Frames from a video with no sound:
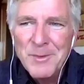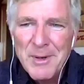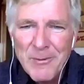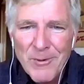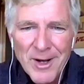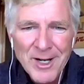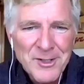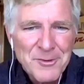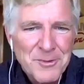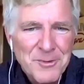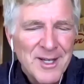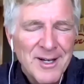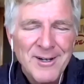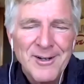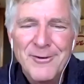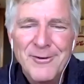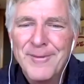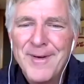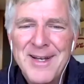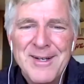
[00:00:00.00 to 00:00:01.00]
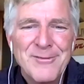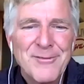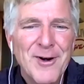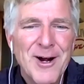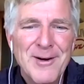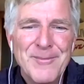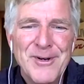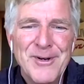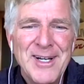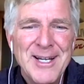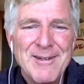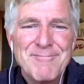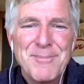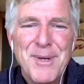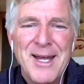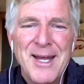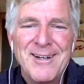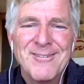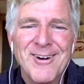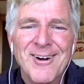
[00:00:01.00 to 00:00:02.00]
And we walked with a great farmer
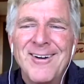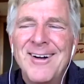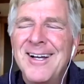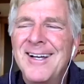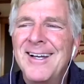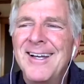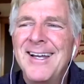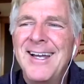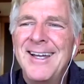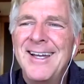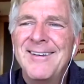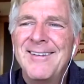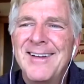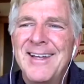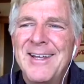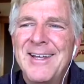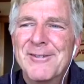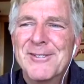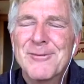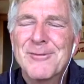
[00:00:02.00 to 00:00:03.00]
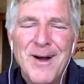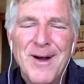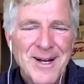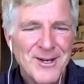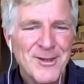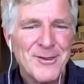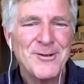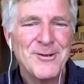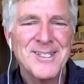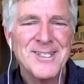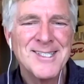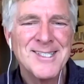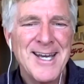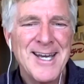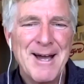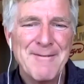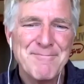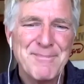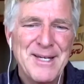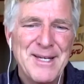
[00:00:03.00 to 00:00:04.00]
named Pedro, and he was walking through his
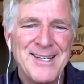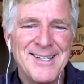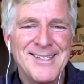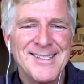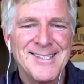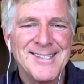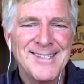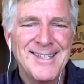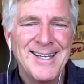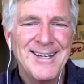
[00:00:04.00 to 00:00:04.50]
snap peas.